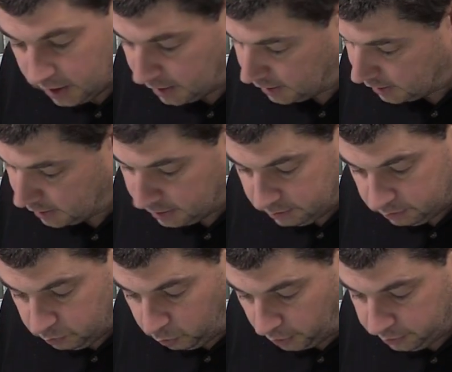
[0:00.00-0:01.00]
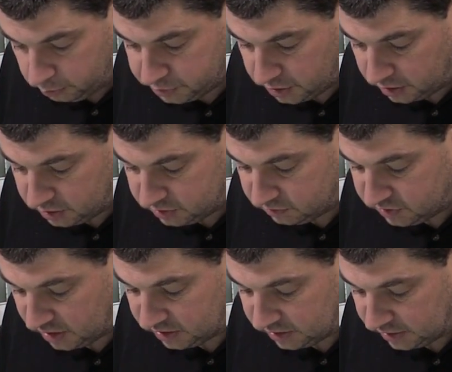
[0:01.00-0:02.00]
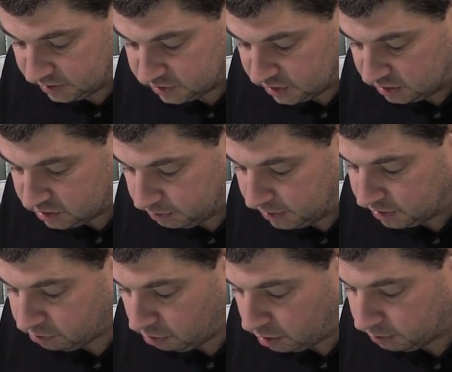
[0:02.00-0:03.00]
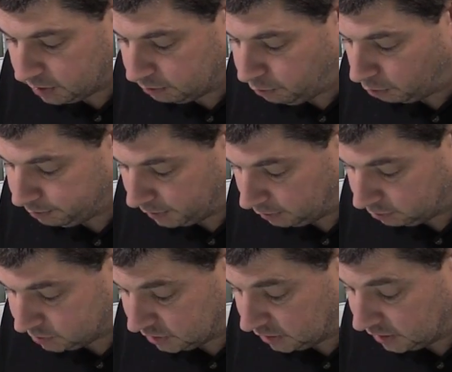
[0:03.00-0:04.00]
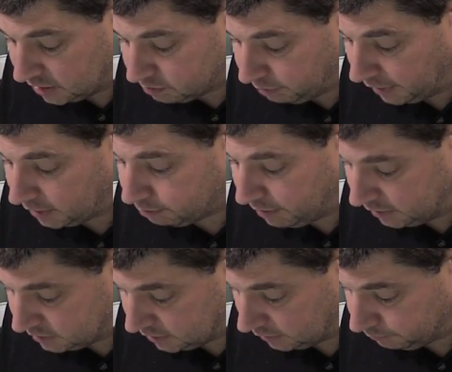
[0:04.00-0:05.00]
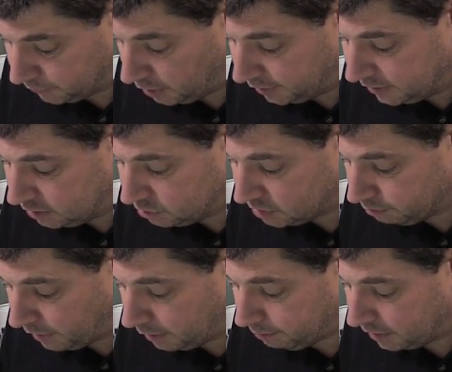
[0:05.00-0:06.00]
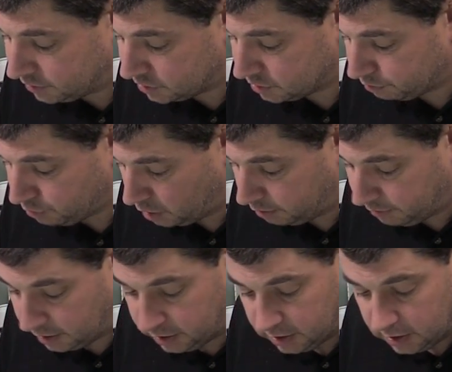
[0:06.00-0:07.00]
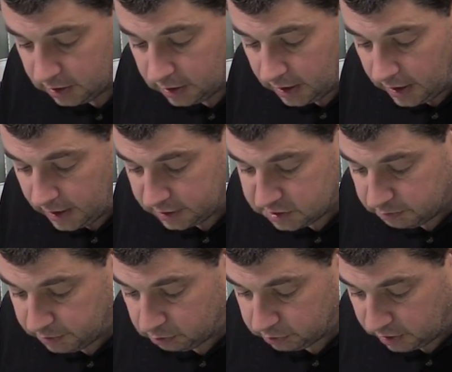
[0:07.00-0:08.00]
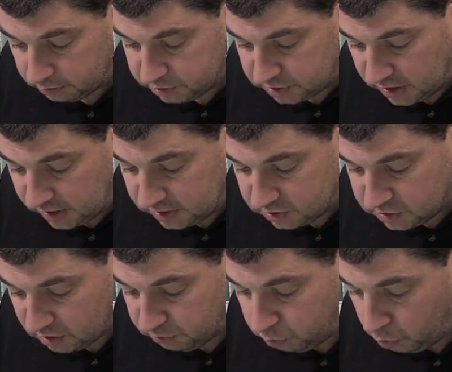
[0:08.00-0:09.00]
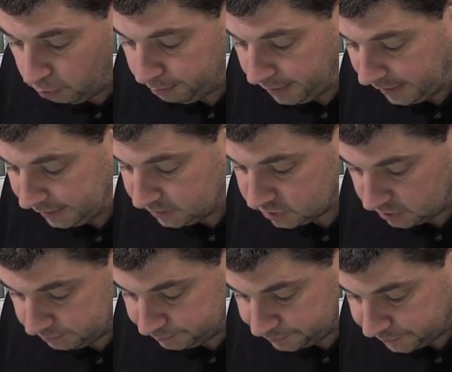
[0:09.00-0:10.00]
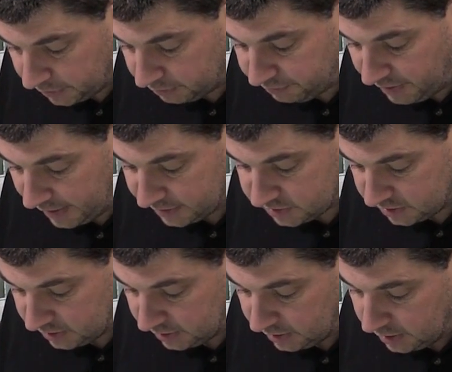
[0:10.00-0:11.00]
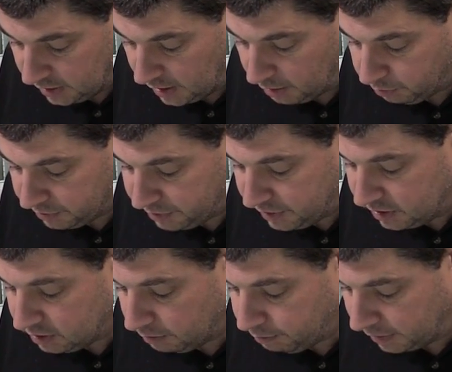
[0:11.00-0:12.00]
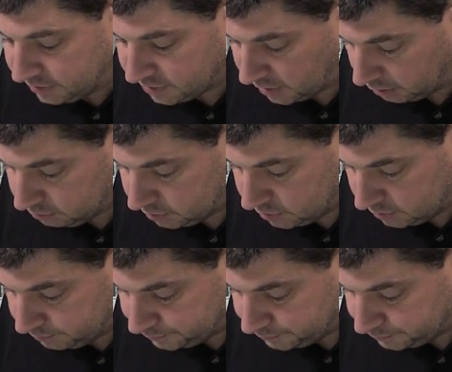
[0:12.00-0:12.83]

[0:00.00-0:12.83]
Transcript: Uh, one alternative technique seems to be the growing in popularity is black basing, I using black base as a primer uh, to build up shades of warm paint effect uh, with thin base coats.